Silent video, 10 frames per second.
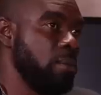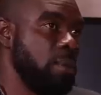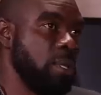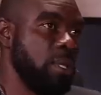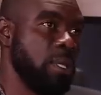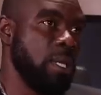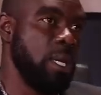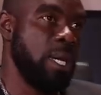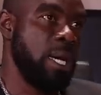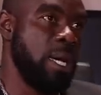But
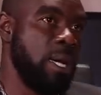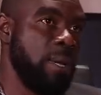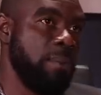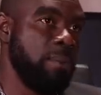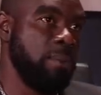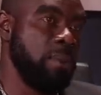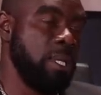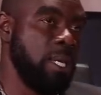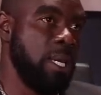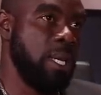um,
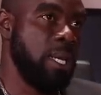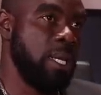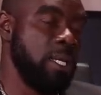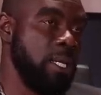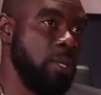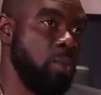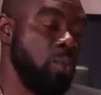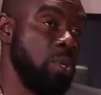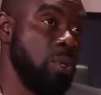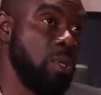I think
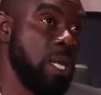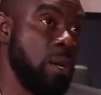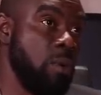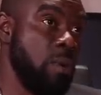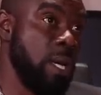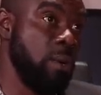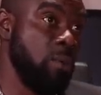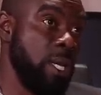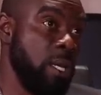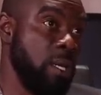2001
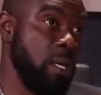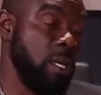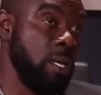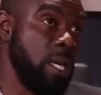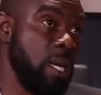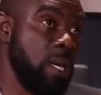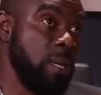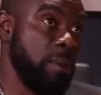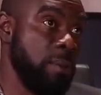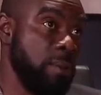when
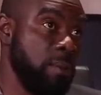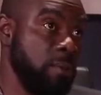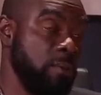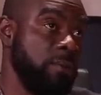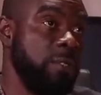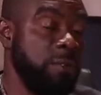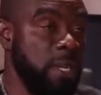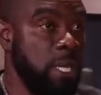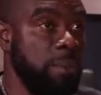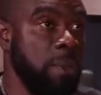um, Fifth
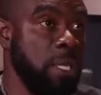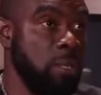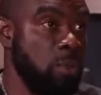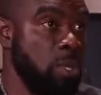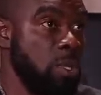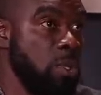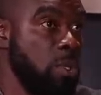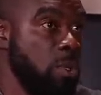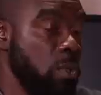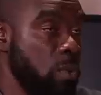Element
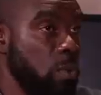was